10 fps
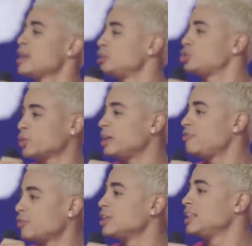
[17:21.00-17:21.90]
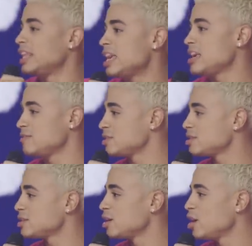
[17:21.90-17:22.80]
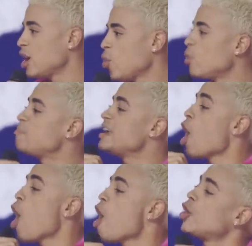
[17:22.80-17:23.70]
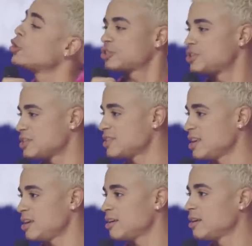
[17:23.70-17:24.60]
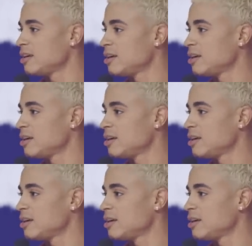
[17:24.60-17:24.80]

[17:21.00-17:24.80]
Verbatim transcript: up in a tree full of leaves would be harder to see.